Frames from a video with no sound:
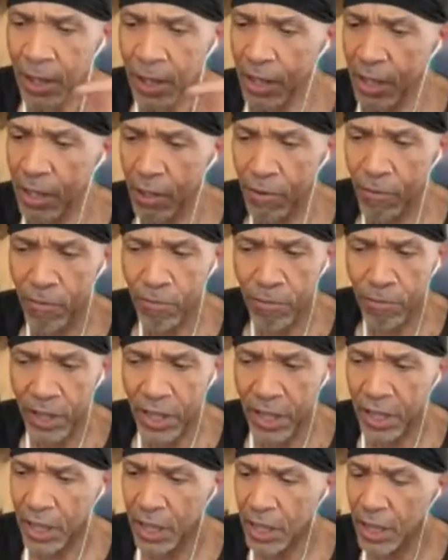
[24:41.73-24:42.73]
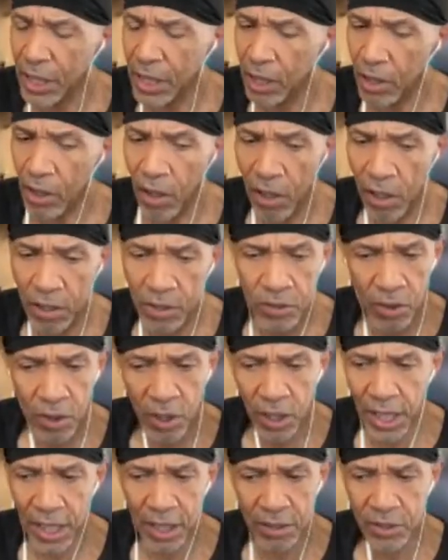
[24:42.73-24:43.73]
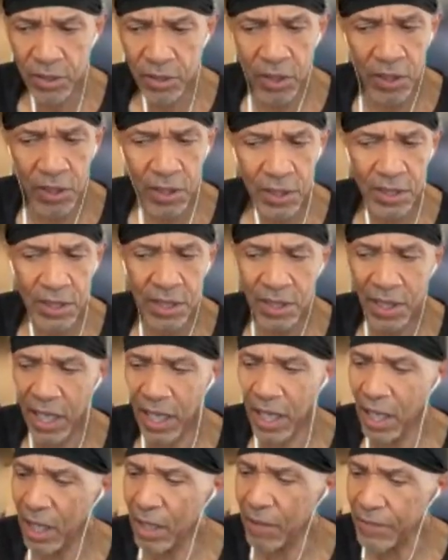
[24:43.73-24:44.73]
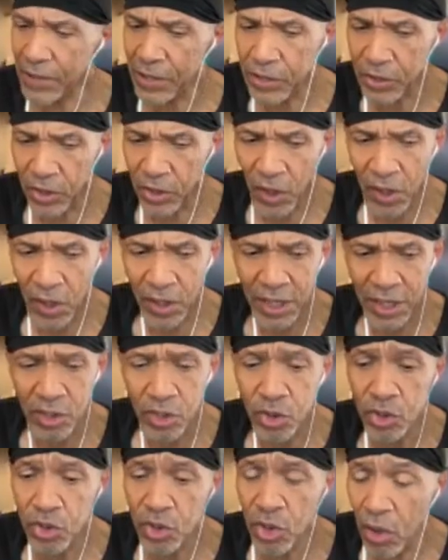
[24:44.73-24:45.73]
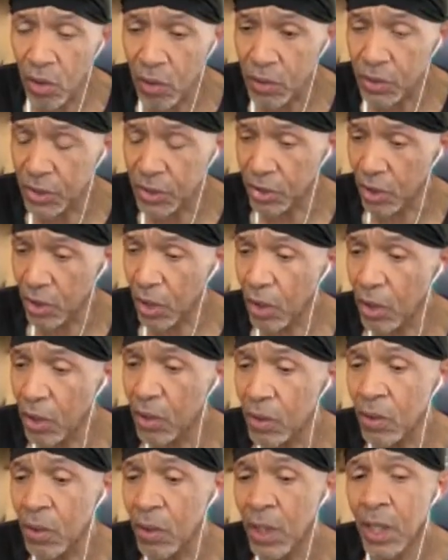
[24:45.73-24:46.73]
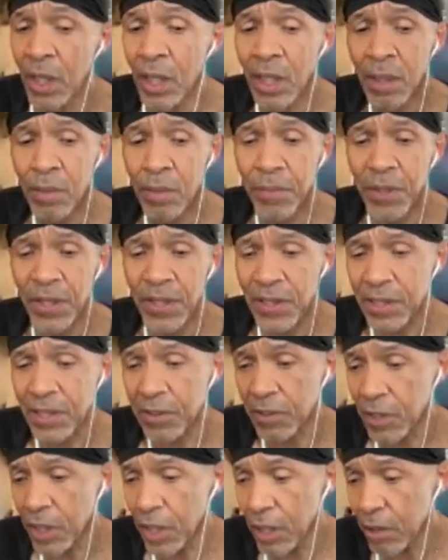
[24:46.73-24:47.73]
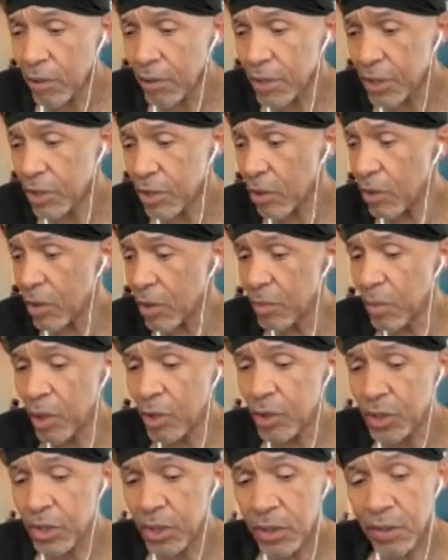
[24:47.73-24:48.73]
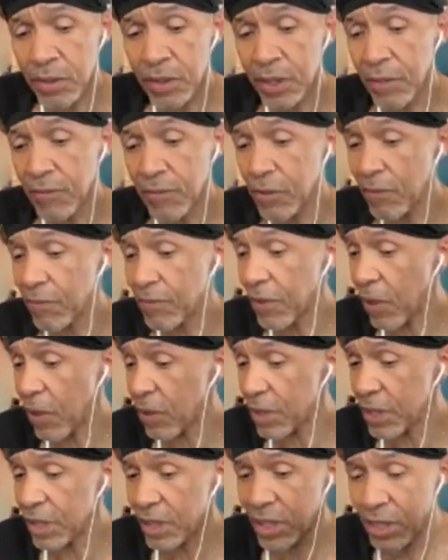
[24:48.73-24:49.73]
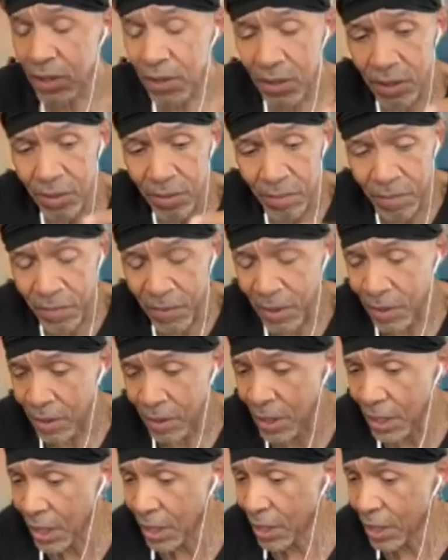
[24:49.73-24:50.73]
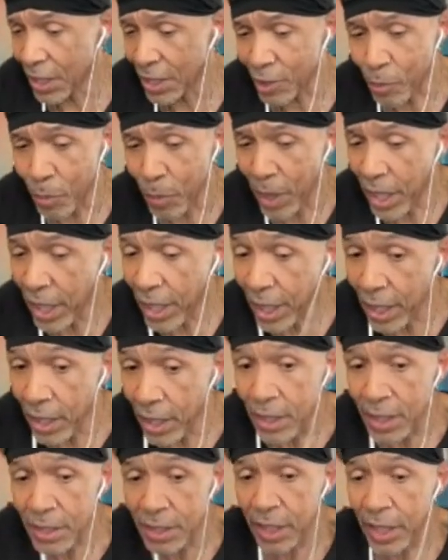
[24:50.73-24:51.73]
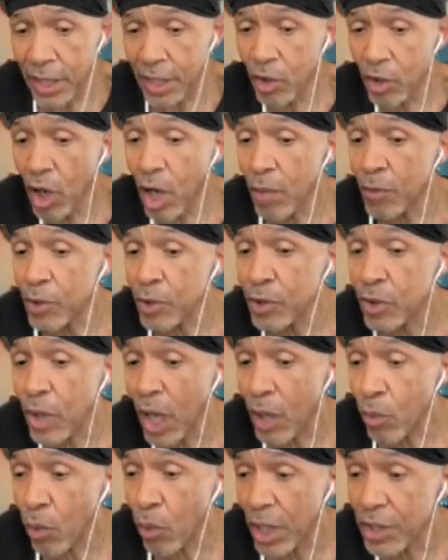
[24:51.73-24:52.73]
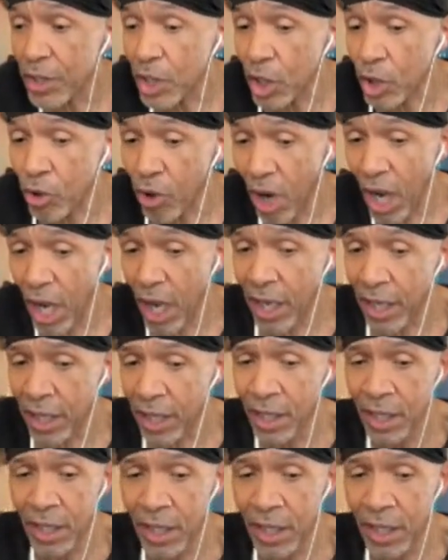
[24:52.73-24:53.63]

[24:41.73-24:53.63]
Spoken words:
They're really long, drawn out songs, and half the song is so slow, but the singer is so emotional, and if you fall into the his pain, it's like you almost start wanting to cry.